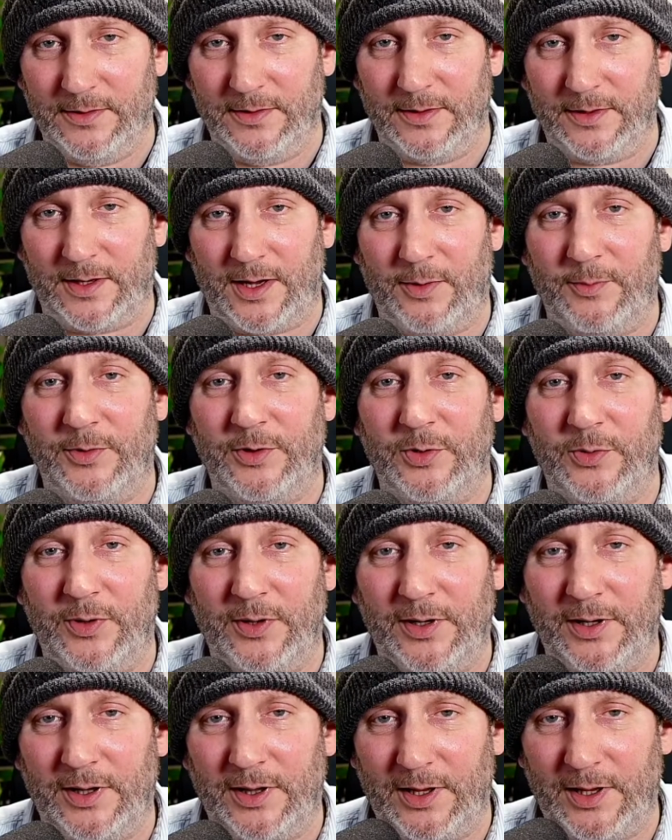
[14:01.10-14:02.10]
Can we do
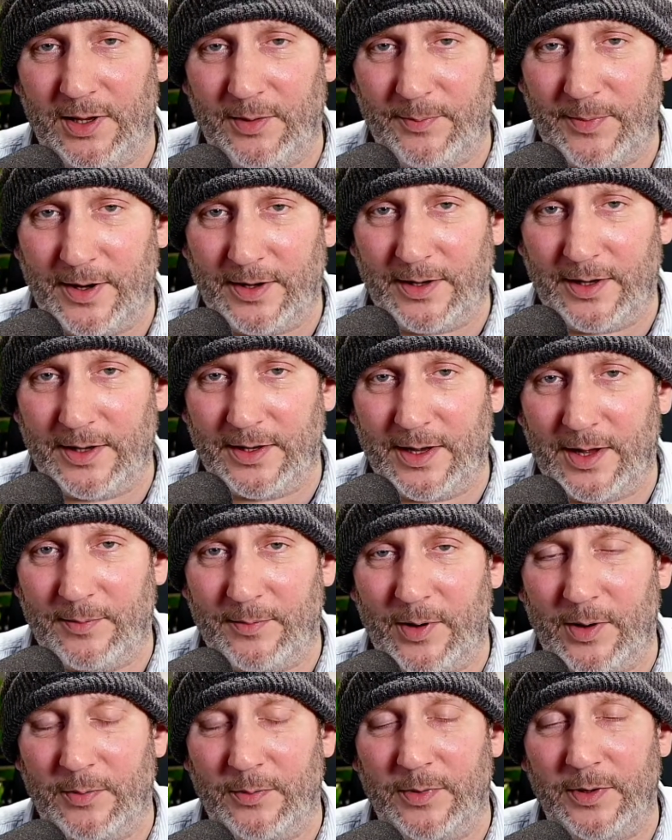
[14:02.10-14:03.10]
anything about it in that
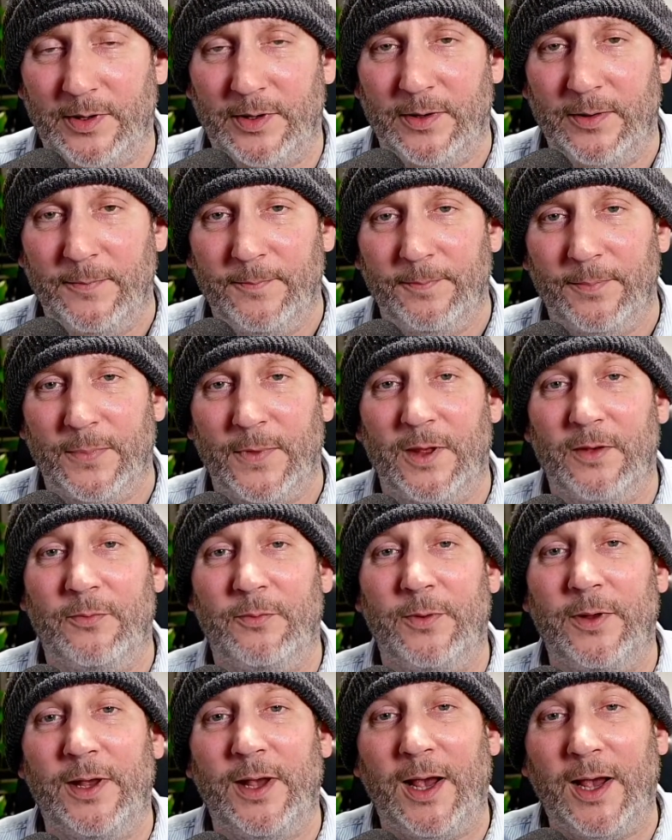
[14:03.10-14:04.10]
moment? If
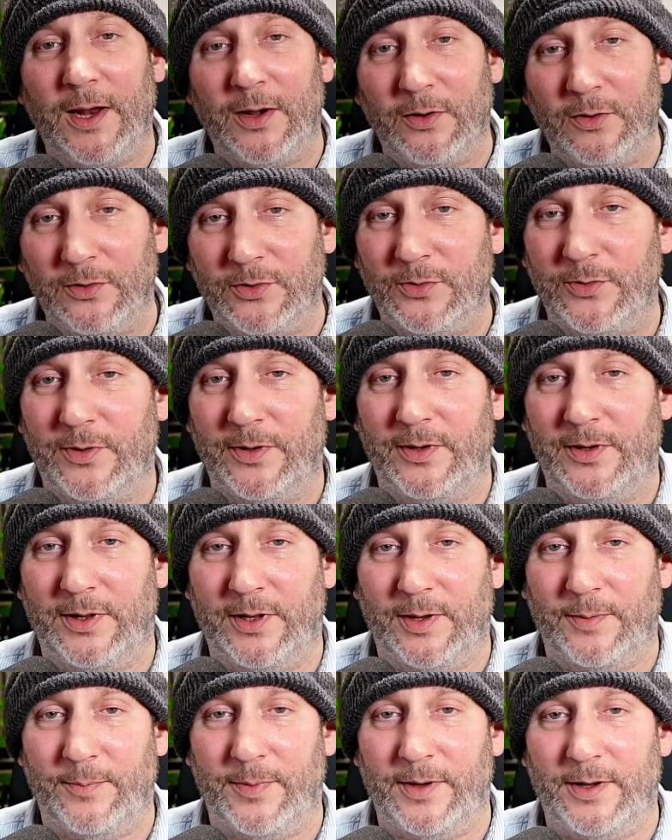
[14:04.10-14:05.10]
we cannot do anything
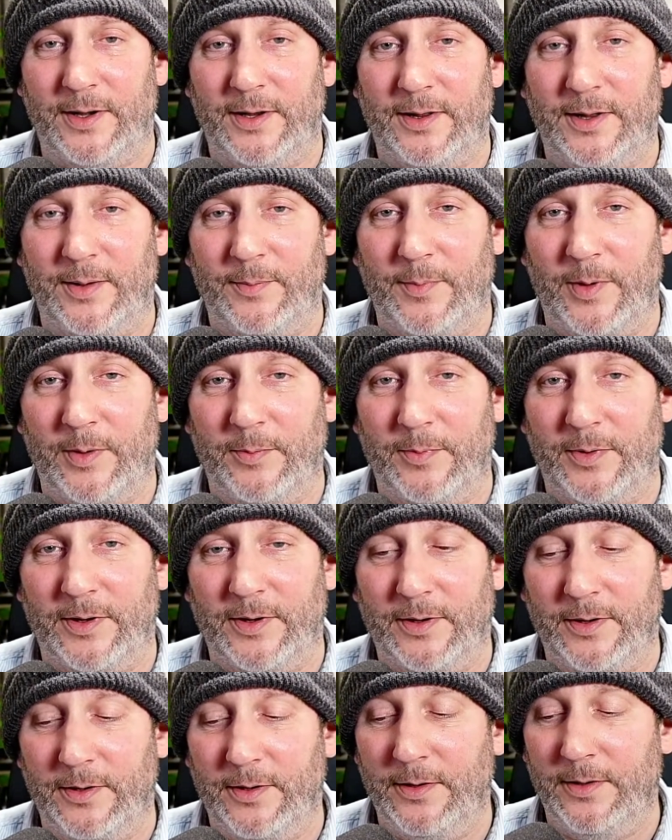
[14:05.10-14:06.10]
about it in that moment,
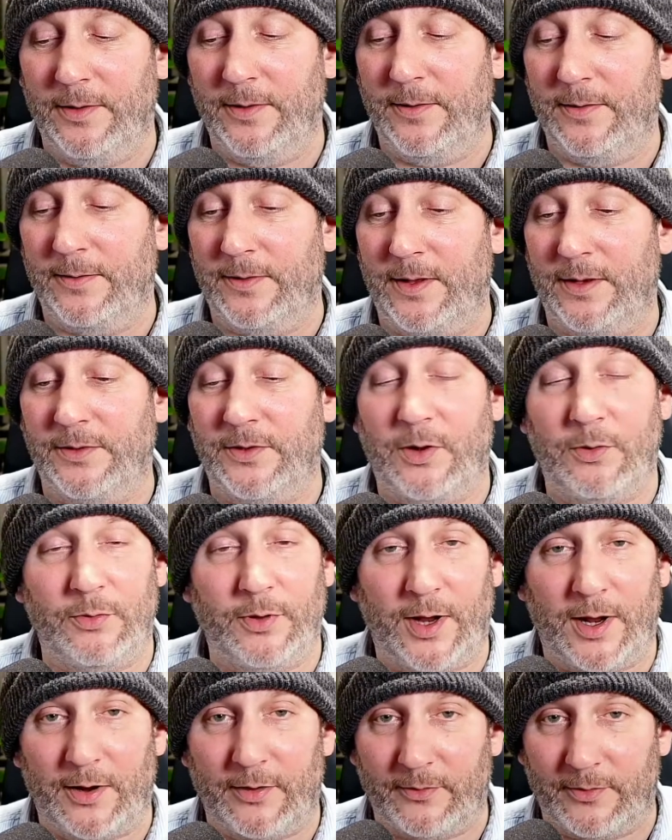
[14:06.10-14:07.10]
then don't
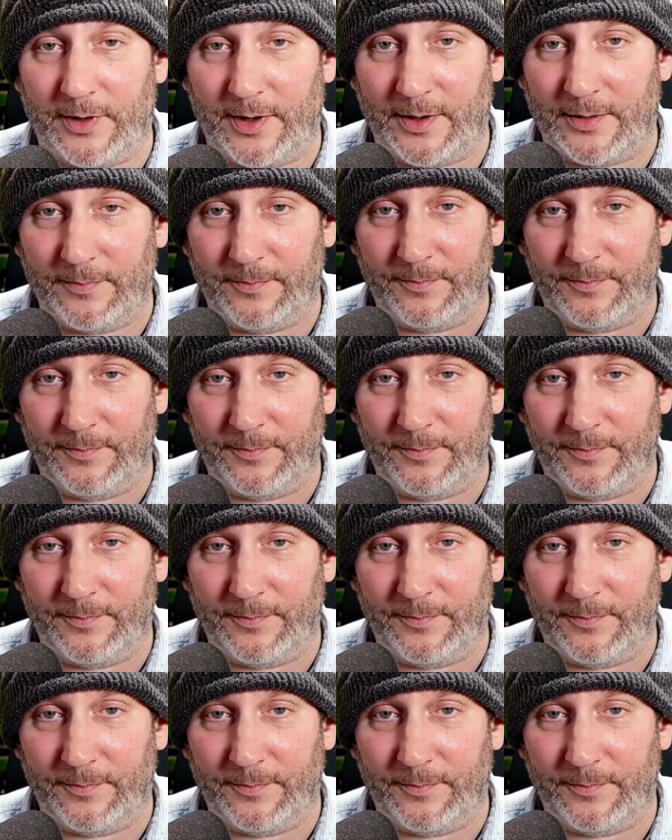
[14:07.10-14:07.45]
carry it.